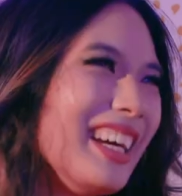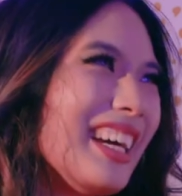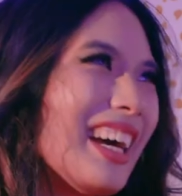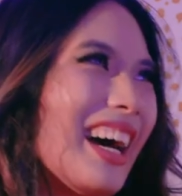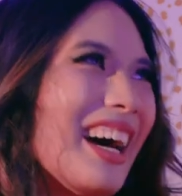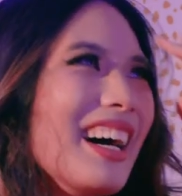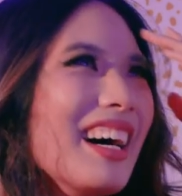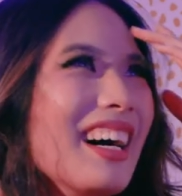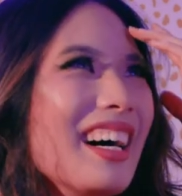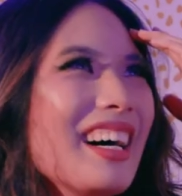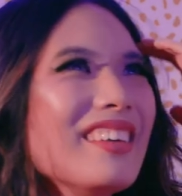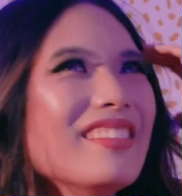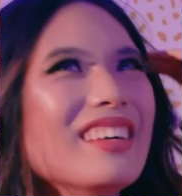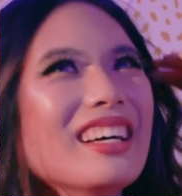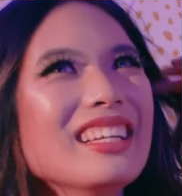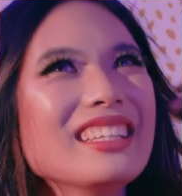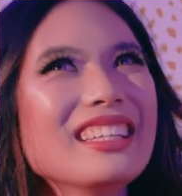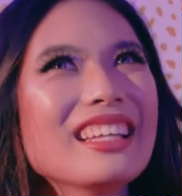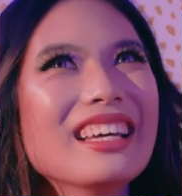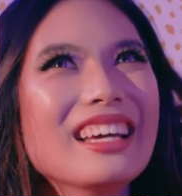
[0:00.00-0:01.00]

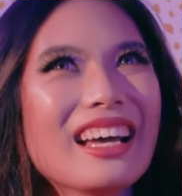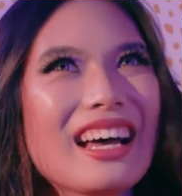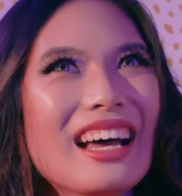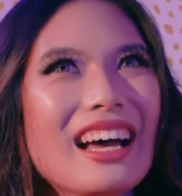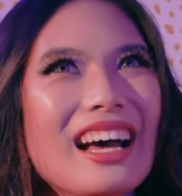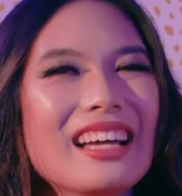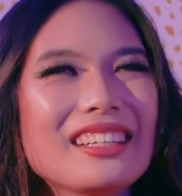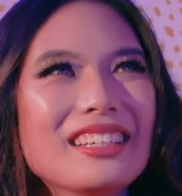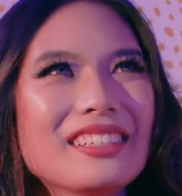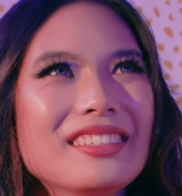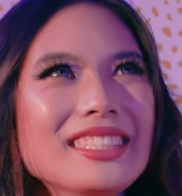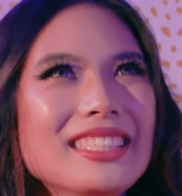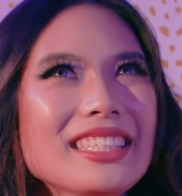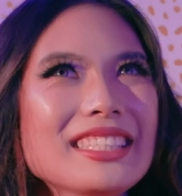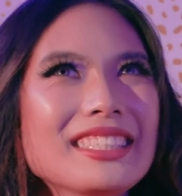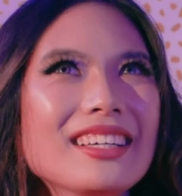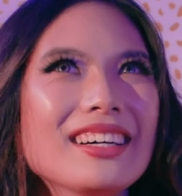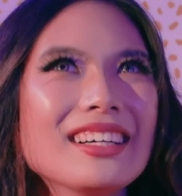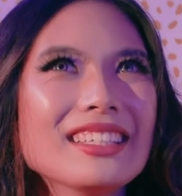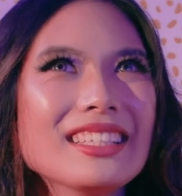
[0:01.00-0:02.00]
um, there is a
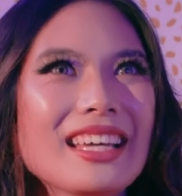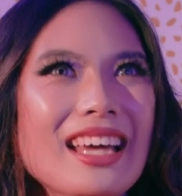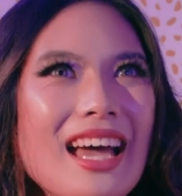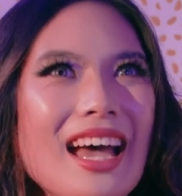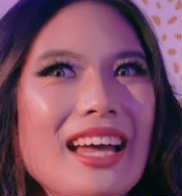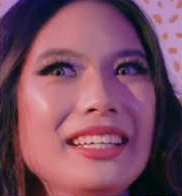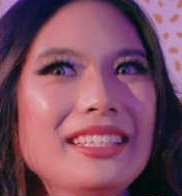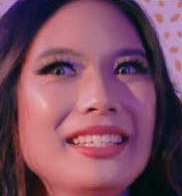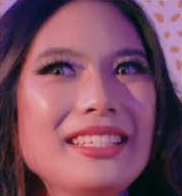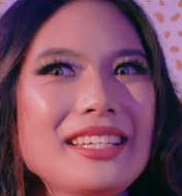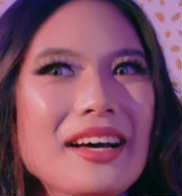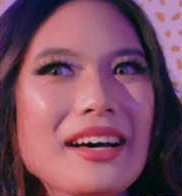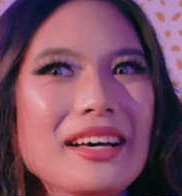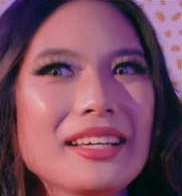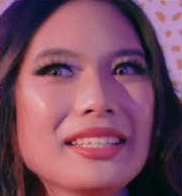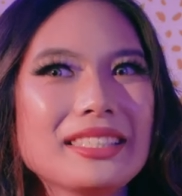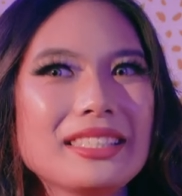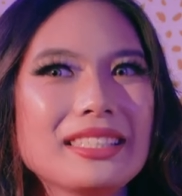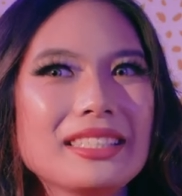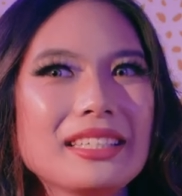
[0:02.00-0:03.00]
song that I
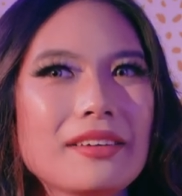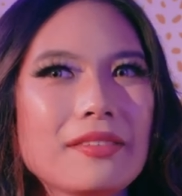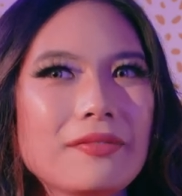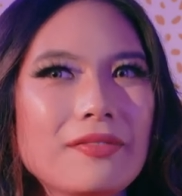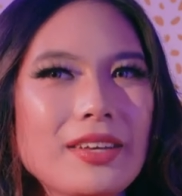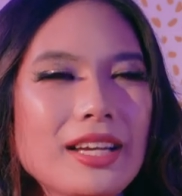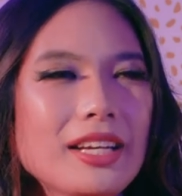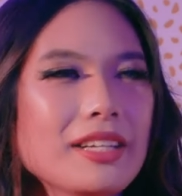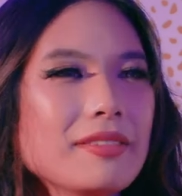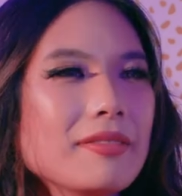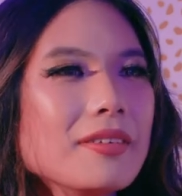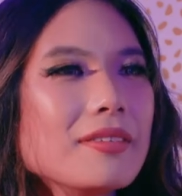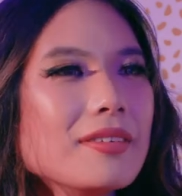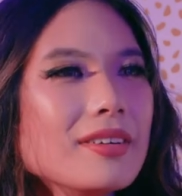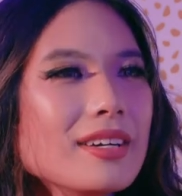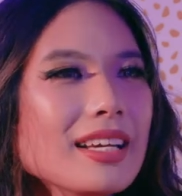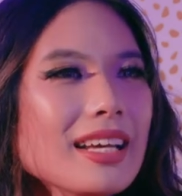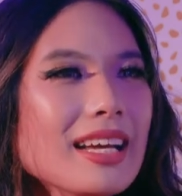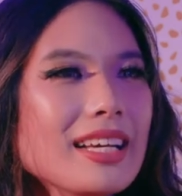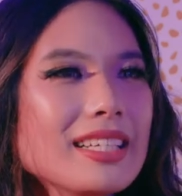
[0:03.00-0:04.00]
just finished
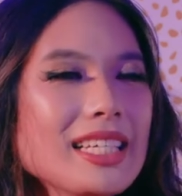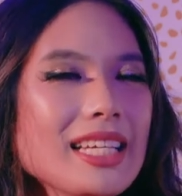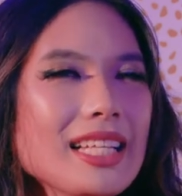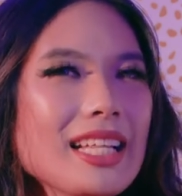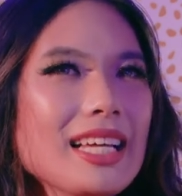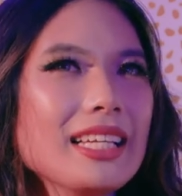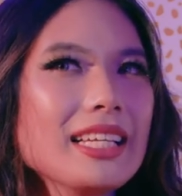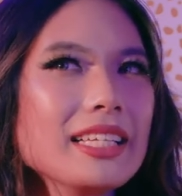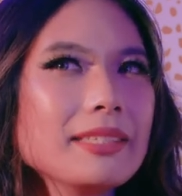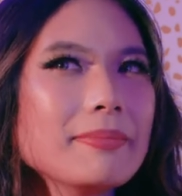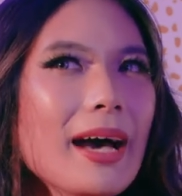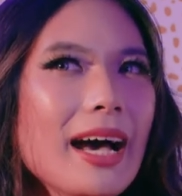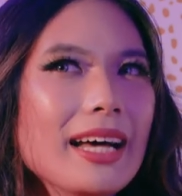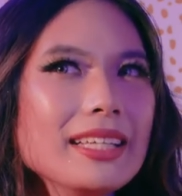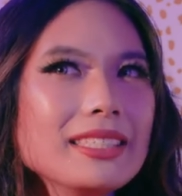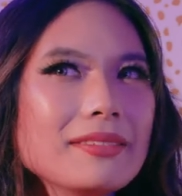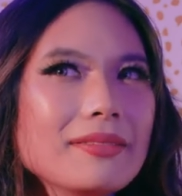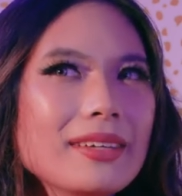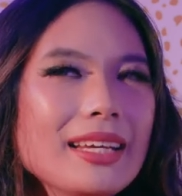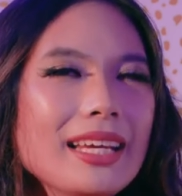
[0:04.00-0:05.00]
recording actually like this
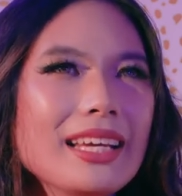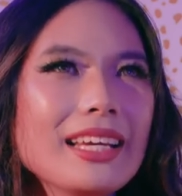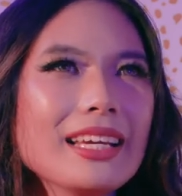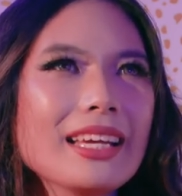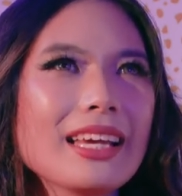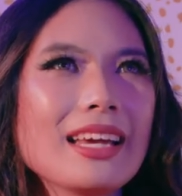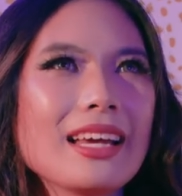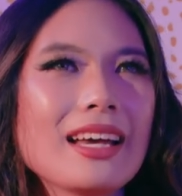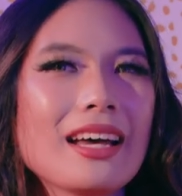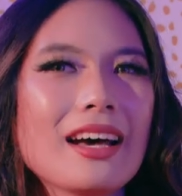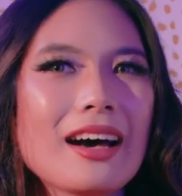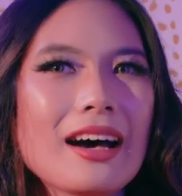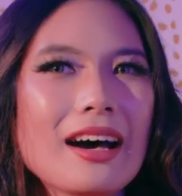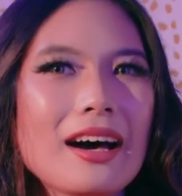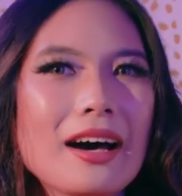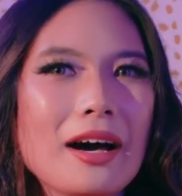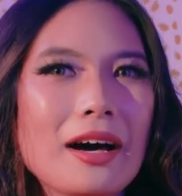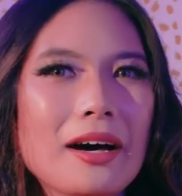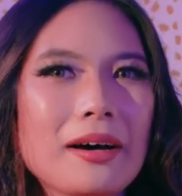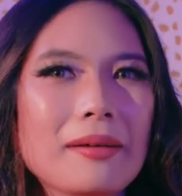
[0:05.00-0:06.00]
past week.
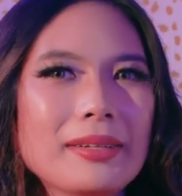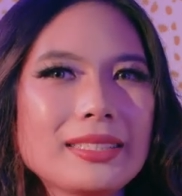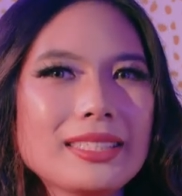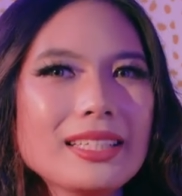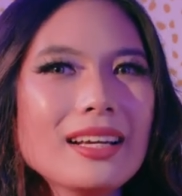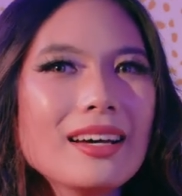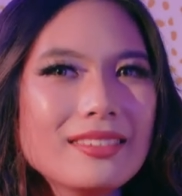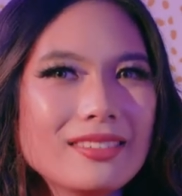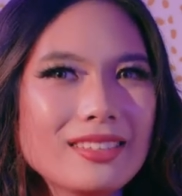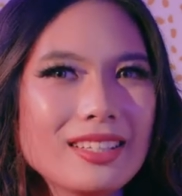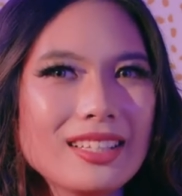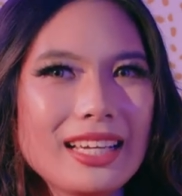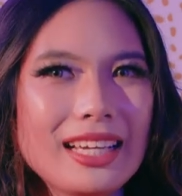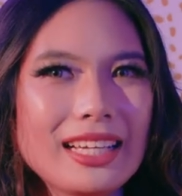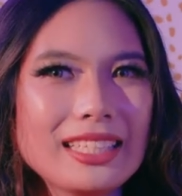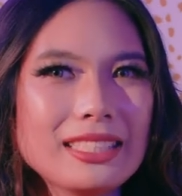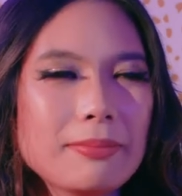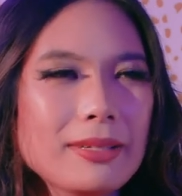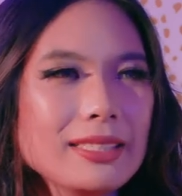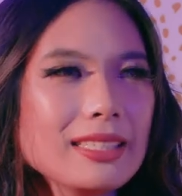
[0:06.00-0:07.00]
It's an
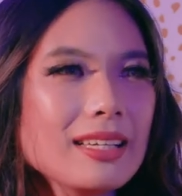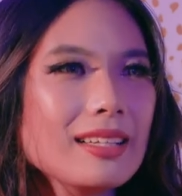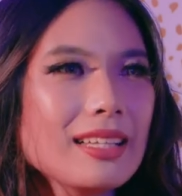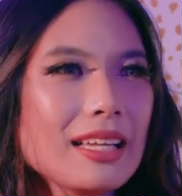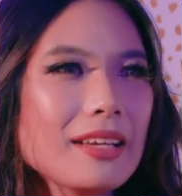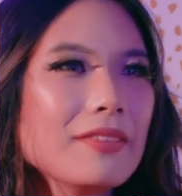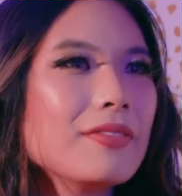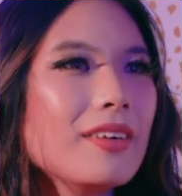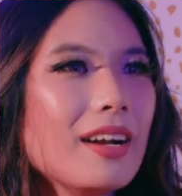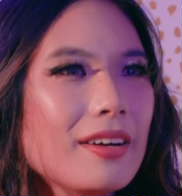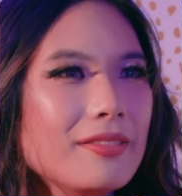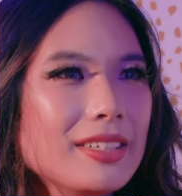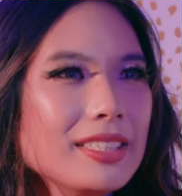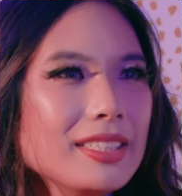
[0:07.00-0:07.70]
unreleased, but it's called like Forever